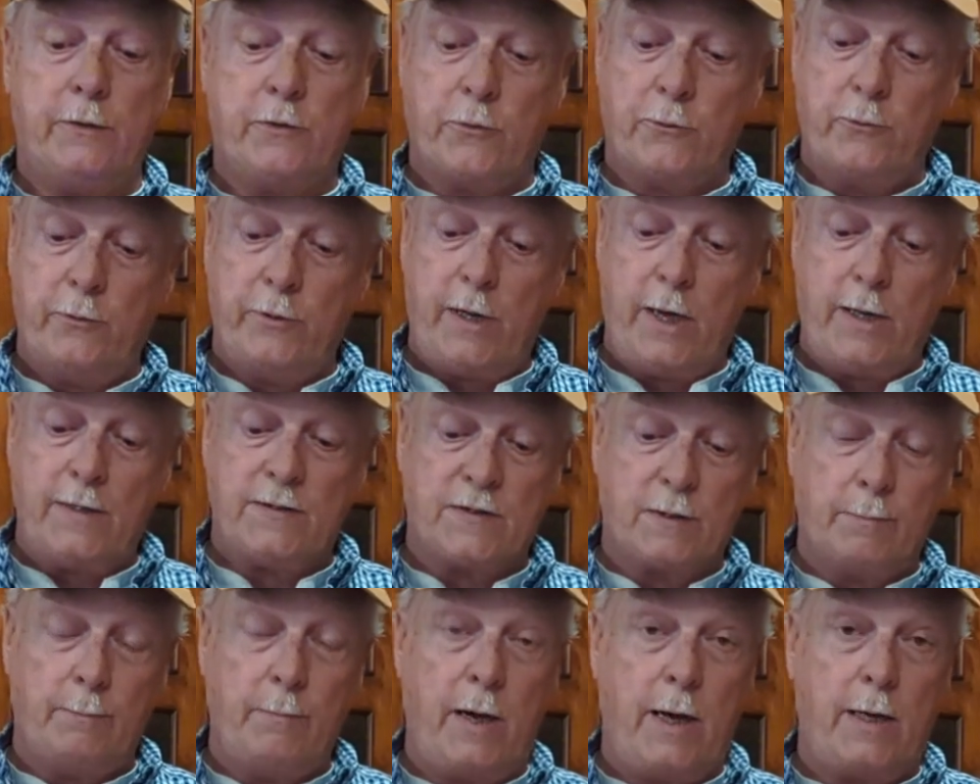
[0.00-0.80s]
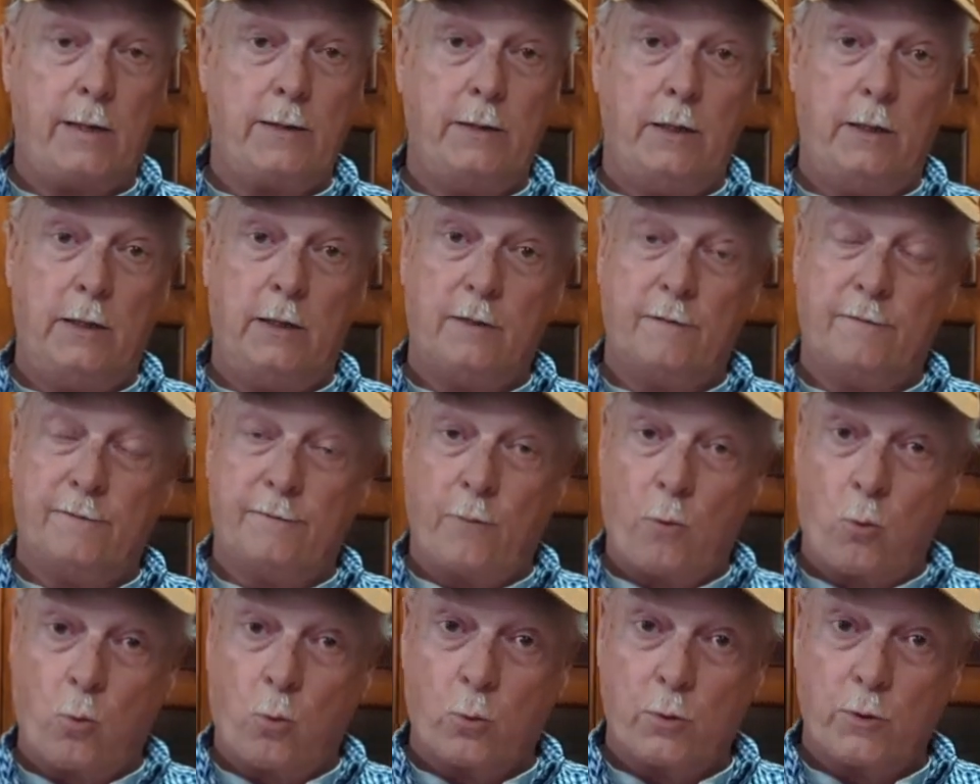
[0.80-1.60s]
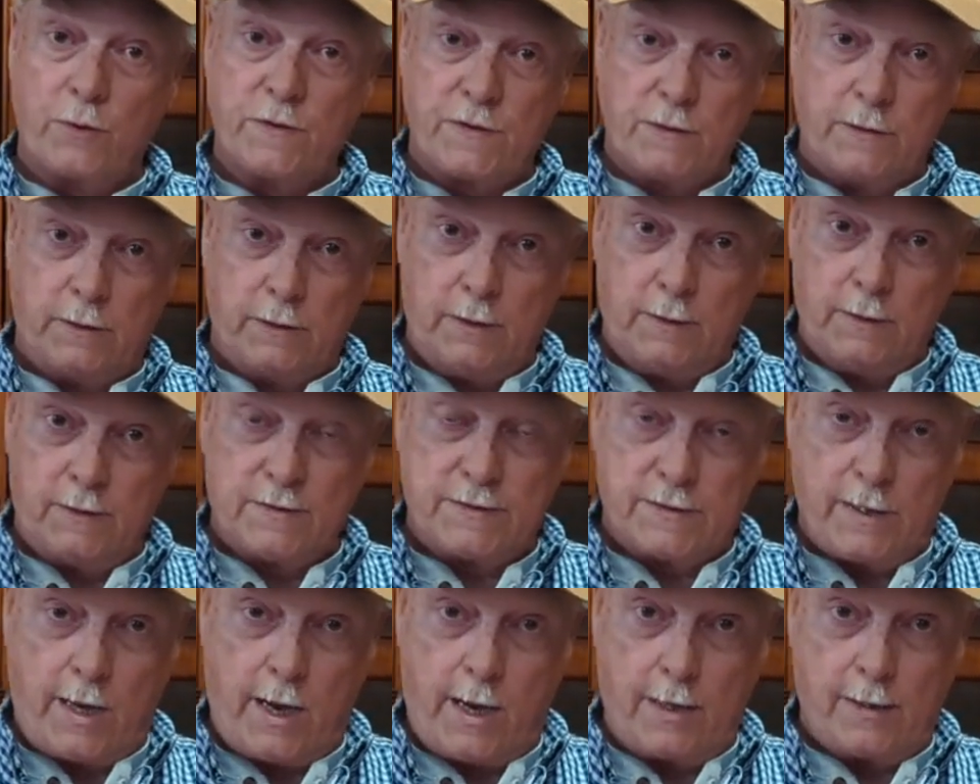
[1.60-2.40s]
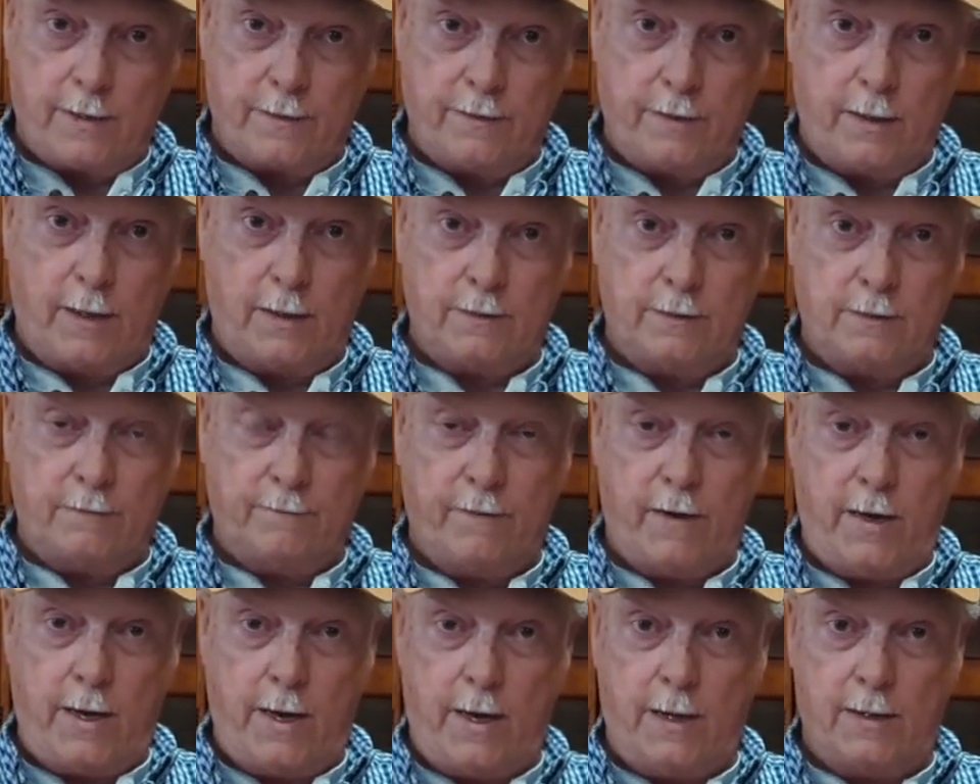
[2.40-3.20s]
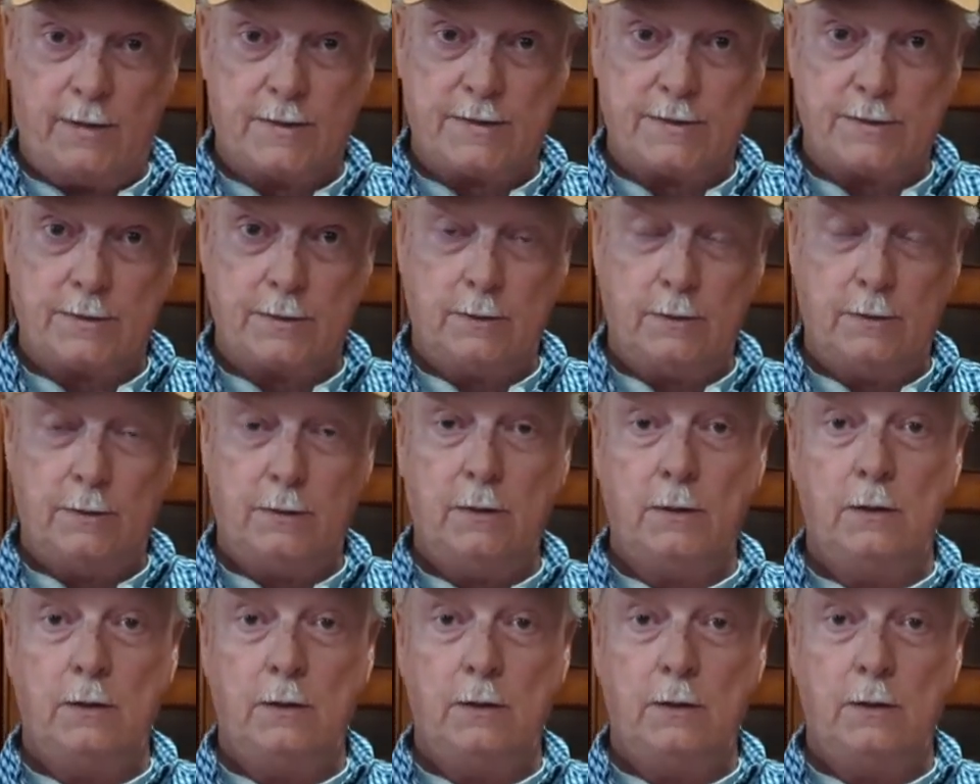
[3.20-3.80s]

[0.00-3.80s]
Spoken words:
it creates a magnetic force inside of that device.